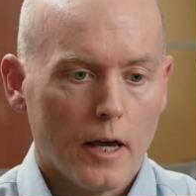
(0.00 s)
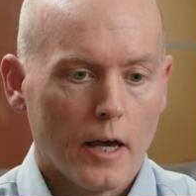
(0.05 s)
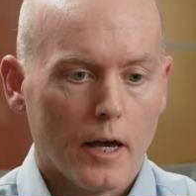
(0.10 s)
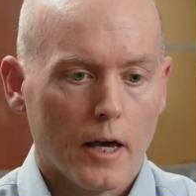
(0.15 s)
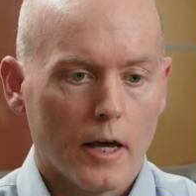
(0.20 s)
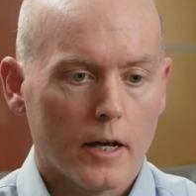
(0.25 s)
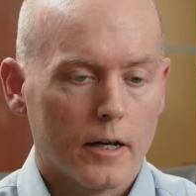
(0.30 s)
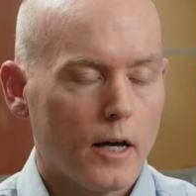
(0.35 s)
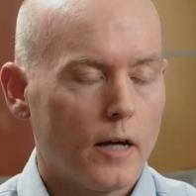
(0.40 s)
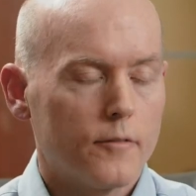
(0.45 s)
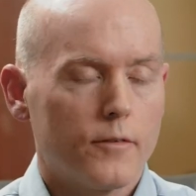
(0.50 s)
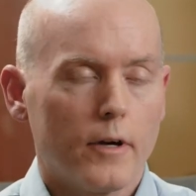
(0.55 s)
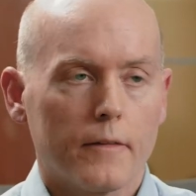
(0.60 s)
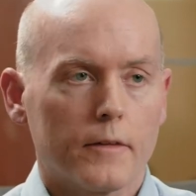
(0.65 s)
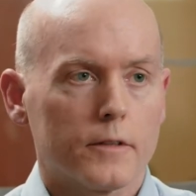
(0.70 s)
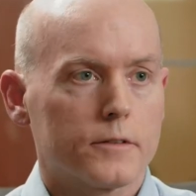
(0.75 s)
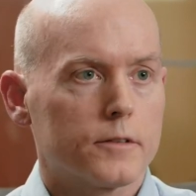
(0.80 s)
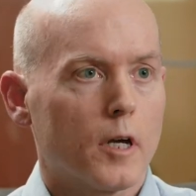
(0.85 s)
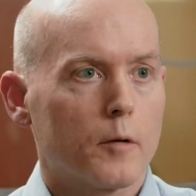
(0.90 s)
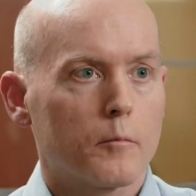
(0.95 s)
And I've had
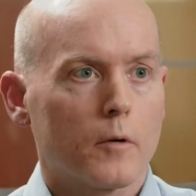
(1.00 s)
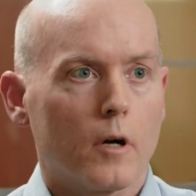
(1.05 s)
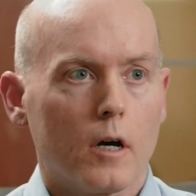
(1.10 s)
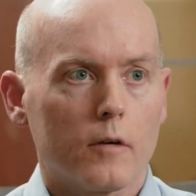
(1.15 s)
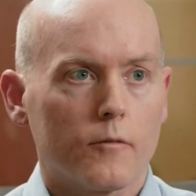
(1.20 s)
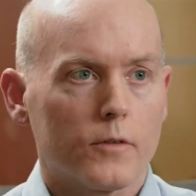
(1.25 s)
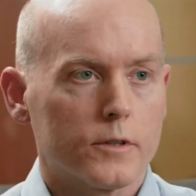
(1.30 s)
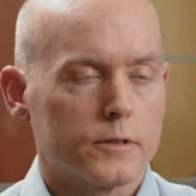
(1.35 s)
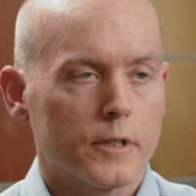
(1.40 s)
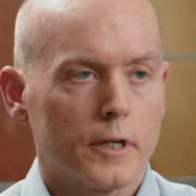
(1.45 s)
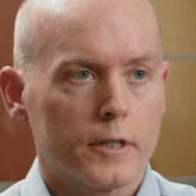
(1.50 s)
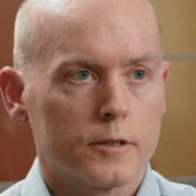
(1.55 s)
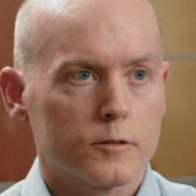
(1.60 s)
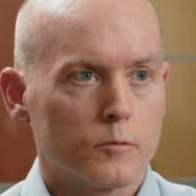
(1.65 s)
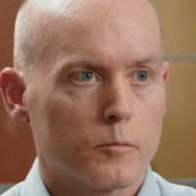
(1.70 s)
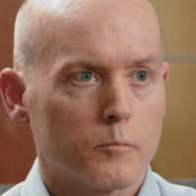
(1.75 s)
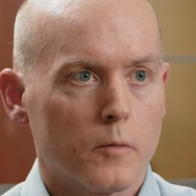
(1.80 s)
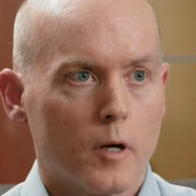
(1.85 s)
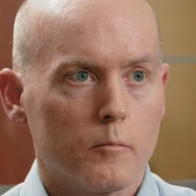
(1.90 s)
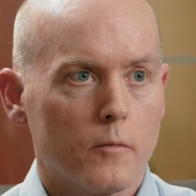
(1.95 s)
the same conversation
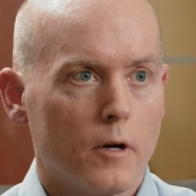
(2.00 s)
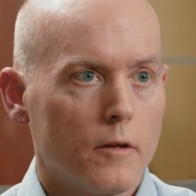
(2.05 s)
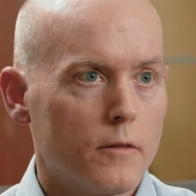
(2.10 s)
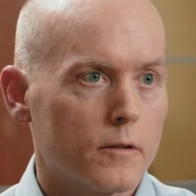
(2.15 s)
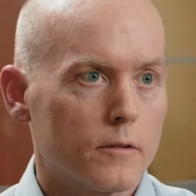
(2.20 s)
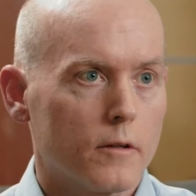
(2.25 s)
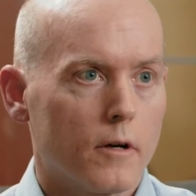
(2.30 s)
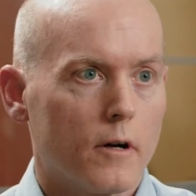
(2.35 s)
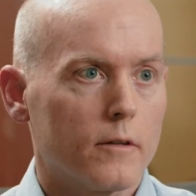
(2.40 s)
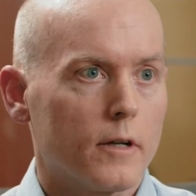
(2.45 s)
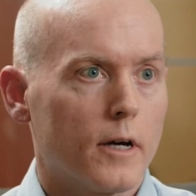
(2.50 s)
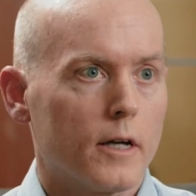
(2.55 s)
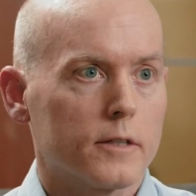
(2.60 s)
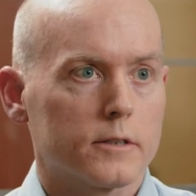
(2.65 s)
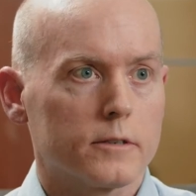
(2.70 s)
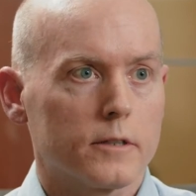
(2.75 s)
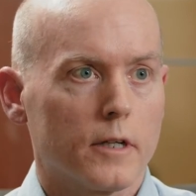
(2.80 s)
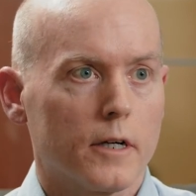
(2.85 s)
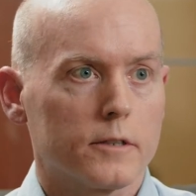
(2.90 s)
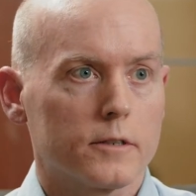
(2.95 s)
with my mother-in-law
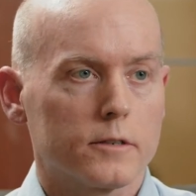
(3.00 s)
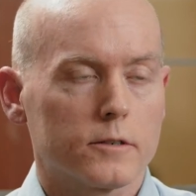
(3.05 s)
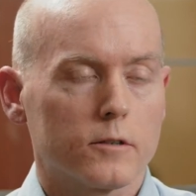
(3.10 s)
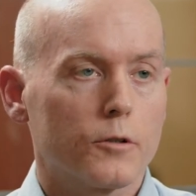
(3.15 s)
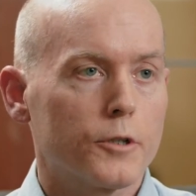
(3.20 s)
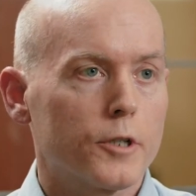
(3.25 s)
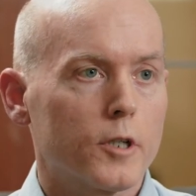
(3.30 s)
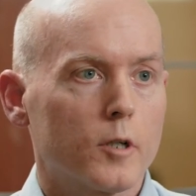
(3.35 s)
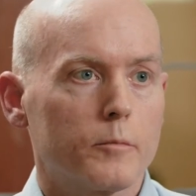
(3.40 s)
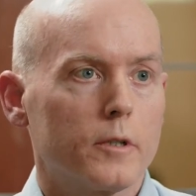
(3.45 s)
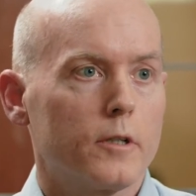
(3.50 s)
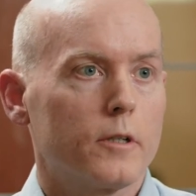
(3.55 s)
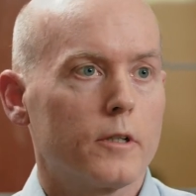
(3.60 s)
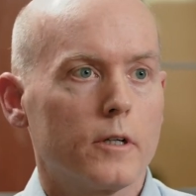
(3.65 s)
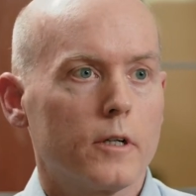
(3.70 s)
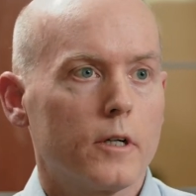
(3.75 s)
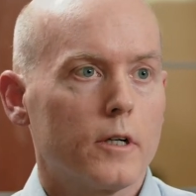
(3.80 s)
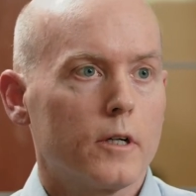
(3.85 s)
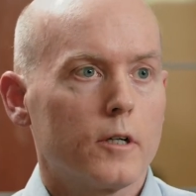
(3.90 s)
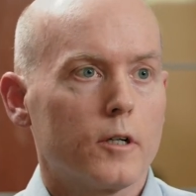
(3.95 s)
last night. She said, oh,
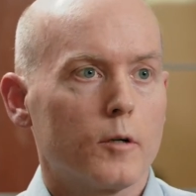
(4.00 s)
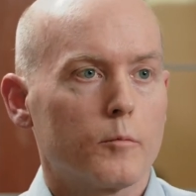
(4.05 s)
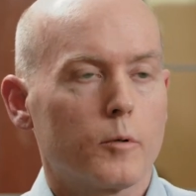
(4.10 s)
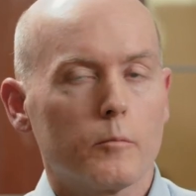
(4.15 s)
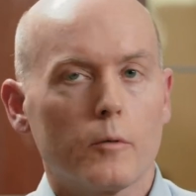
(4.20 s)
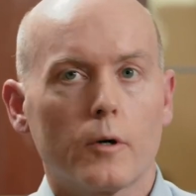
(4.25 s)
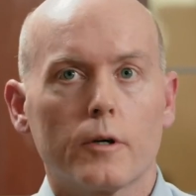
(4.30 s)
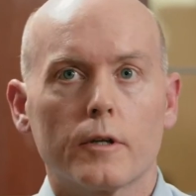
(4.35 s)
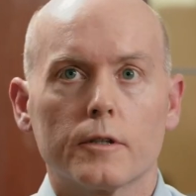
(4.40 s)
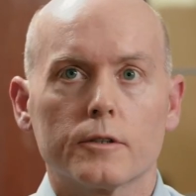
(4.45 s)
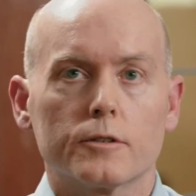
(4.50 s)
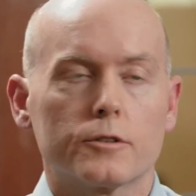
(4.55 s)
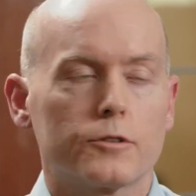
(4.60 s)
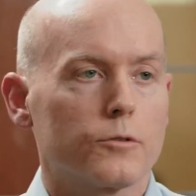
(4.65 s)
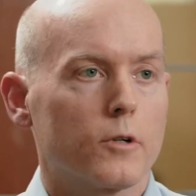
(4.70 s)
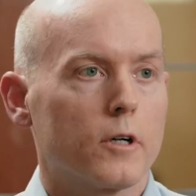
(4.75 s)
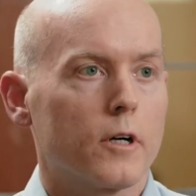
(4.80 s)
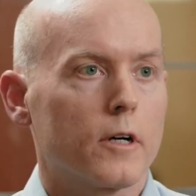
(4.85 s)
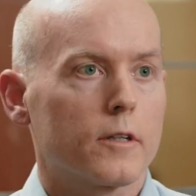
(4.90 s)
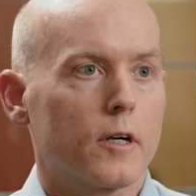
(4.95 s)
you're promoting this
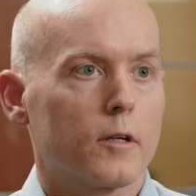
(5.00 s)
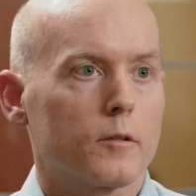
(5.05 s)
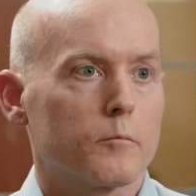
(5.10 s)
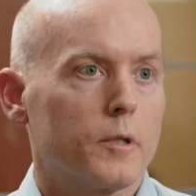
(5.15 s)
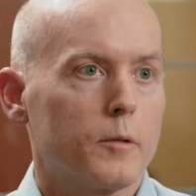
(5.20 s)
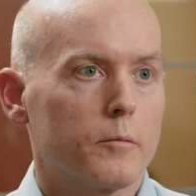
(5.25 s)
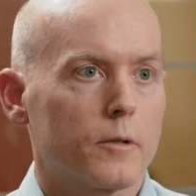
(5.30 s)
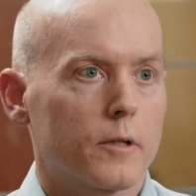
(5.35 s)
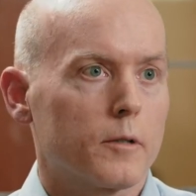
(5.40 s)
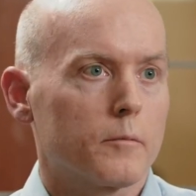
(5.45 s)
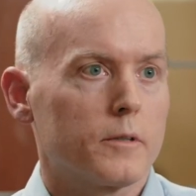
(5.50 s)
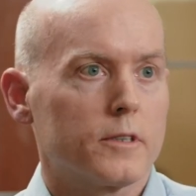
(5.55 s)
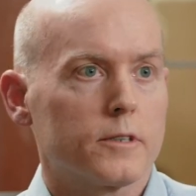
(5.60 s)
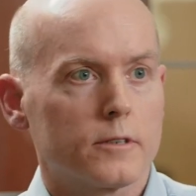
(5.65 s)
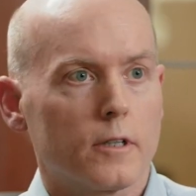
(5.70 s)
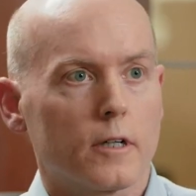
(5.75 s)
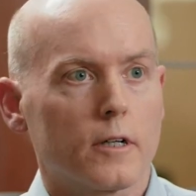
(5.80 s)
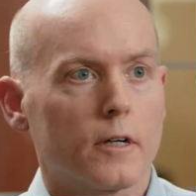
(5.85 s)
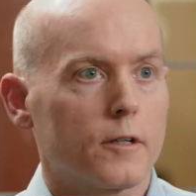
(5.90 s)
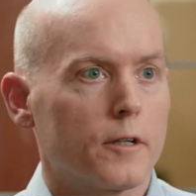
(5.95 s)
drug that people are going to be
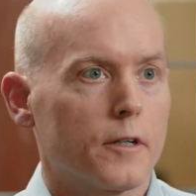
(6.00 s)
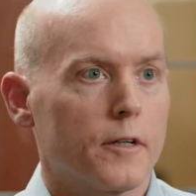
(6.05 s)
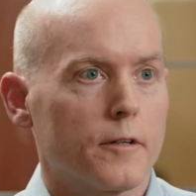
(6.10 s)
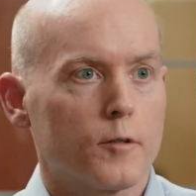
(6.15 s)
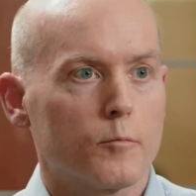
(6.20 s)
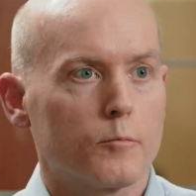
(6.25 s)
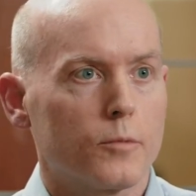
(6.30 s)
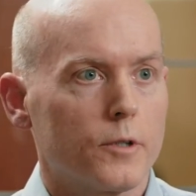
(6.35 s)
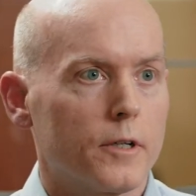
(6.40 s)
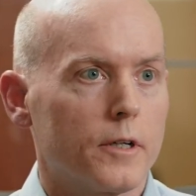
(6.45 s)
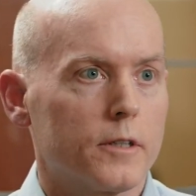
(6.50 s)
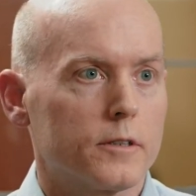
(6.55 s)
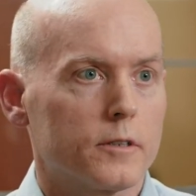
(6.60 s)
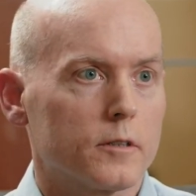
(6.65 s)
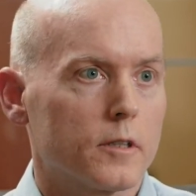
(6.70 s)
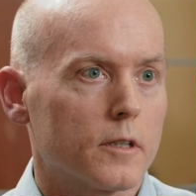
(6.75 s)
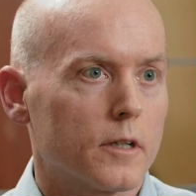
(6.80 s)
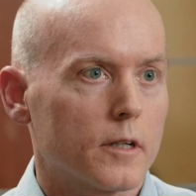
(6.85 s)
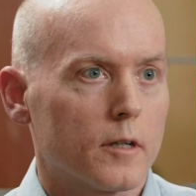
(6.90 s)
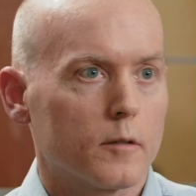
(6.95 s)
stuck underneath the bridge
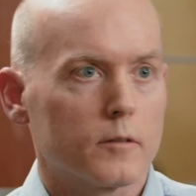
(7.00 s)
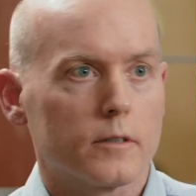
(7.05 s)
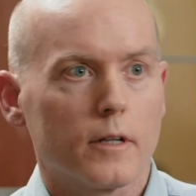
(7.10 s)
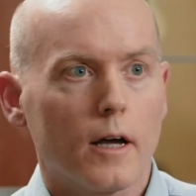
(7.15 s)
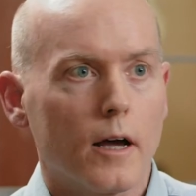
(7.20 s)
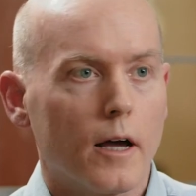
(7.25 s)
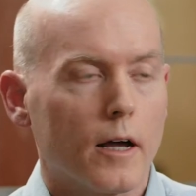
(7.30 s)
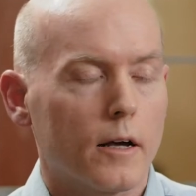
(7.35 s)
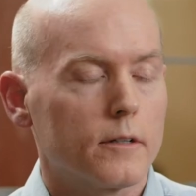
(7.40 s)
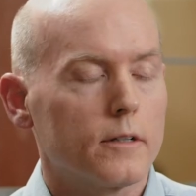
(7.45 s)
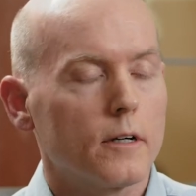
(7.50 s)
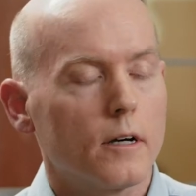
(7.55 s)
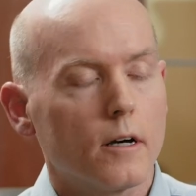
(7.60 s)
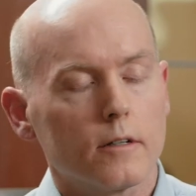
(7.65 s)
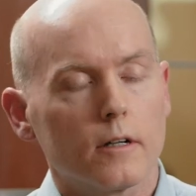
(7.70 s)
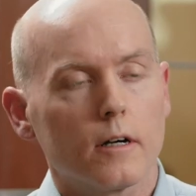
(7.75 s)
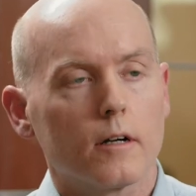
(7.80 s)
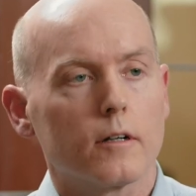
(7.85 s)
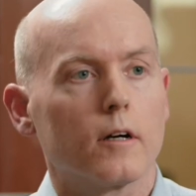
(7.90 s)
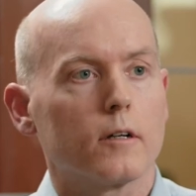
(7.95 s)
and they're going to die. And
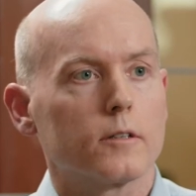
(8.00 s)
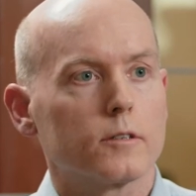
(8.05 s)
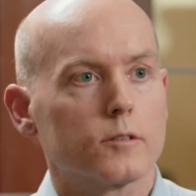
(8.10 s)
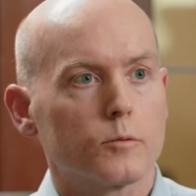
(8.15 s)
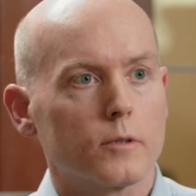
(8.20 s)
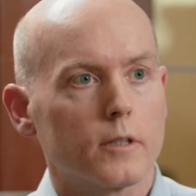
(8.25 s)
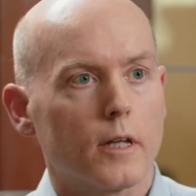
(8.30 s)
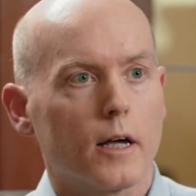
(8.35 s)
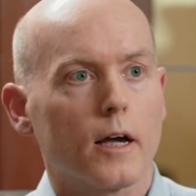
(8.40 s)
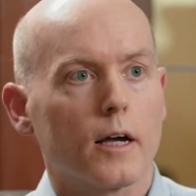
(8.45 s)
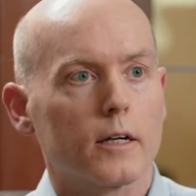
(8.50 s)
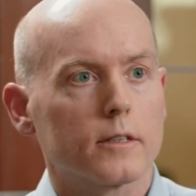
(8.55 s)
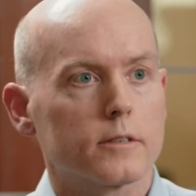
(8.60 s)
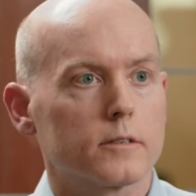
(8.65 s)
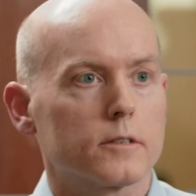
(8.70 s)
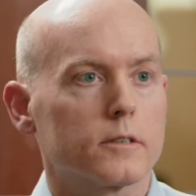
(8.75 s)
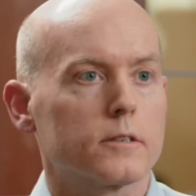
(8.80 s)
no, just relax.